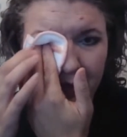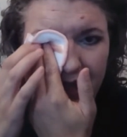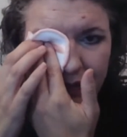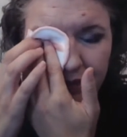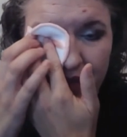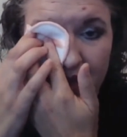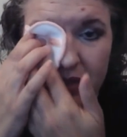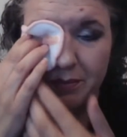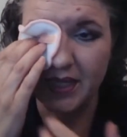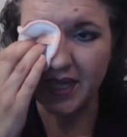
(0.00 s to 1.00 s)
Okay.
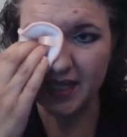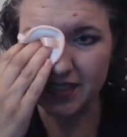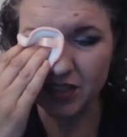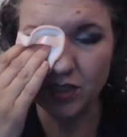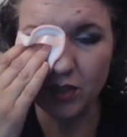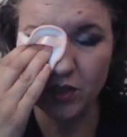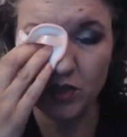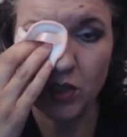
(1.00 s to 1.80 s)
Because you know, you